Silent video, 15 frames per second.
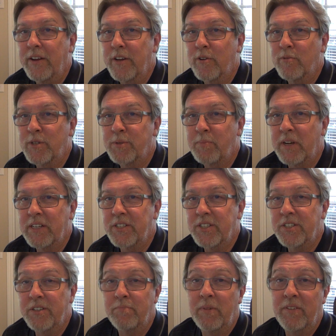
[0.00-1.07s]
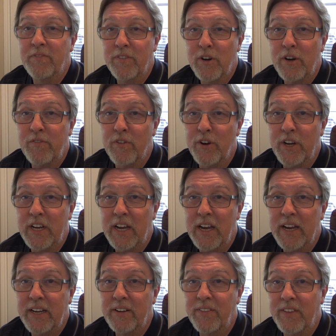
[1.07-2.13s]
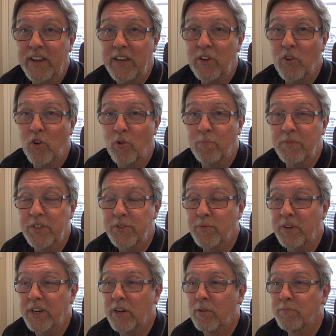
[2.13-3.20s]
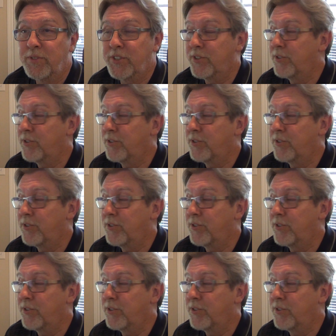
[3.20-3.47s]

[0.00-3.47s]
Your responses have been very, very kind. Thank you. I hope this one helped